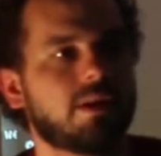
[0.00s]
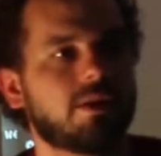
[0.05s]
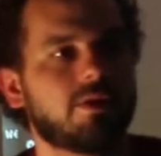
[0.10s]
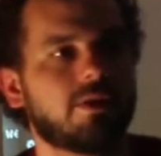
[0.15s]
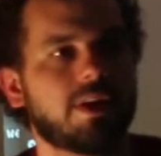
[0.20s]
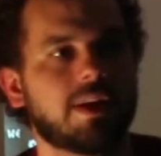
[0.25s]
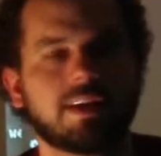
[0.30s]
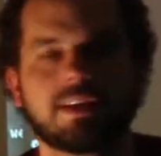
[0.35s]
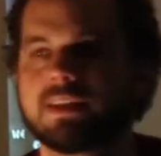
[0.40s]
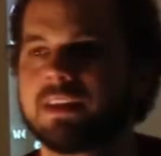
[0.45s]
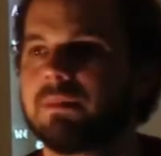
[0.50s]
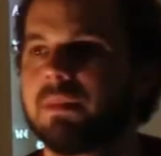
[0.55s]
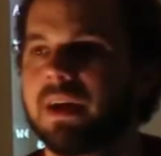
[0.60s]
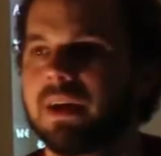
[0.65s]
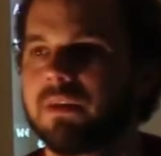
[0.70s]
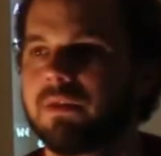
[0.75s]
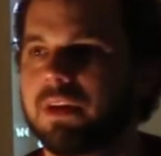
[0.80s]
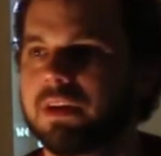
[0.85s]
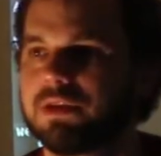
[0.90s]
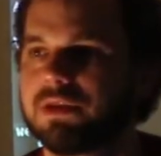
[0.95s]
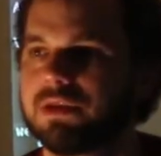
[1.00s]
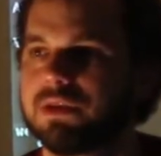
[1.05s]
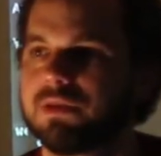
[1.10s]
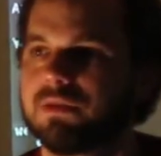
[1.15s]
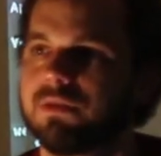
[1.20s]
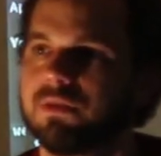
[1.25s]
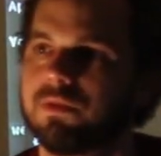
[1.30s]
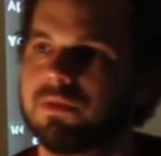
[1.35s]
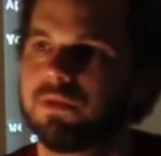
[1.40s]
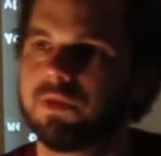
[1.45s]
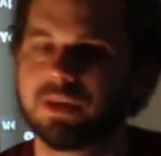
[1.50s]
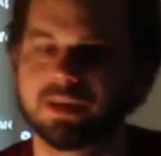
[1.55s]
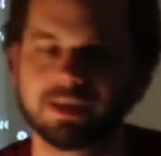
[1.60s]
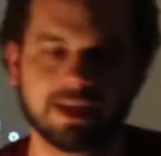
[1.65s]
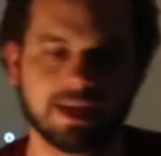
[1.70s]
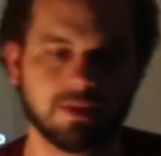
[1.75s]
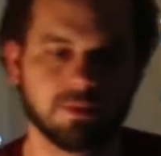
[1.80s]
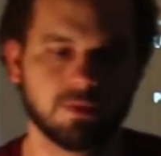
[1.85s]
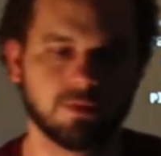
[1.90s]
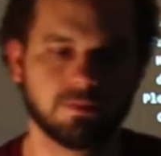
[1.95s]
creates the migration for the
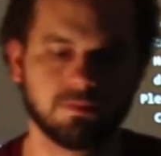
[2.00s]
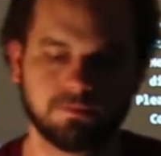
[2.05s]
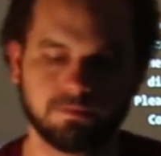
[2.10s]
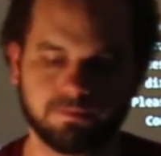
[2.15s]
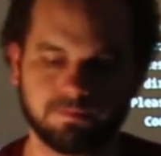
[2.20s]
table.